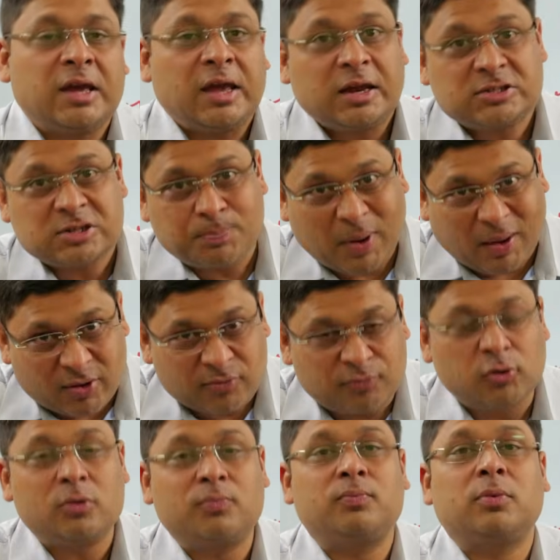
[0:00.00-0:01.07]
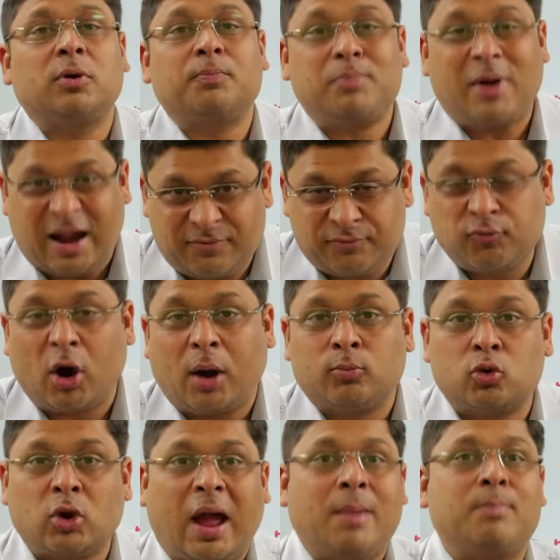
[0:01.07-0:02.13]
It's a powerful
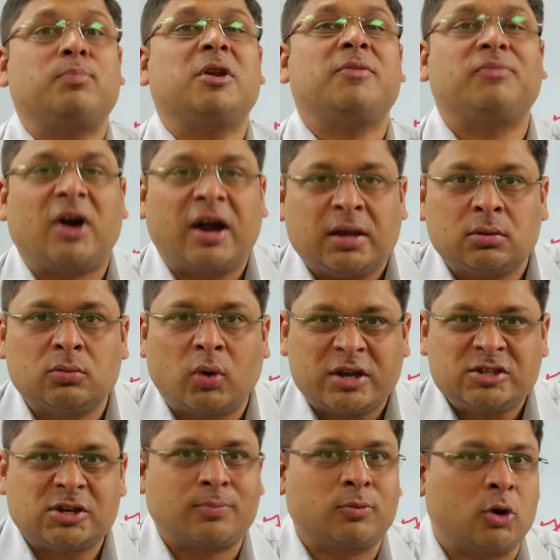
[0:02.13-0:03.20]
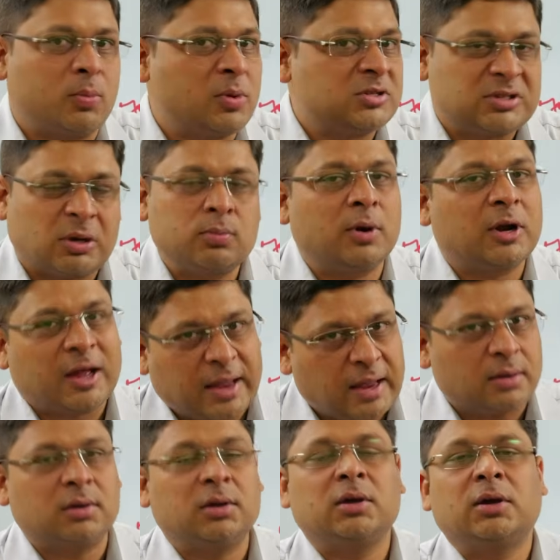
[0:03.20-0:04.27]
platform to amplify voice of Global South, but
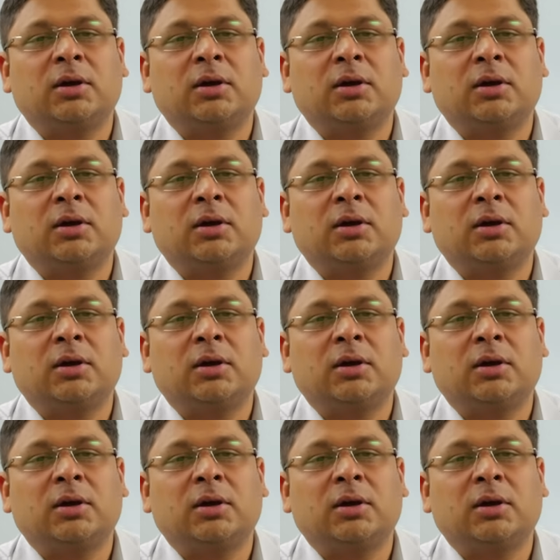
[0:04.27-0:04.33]
again,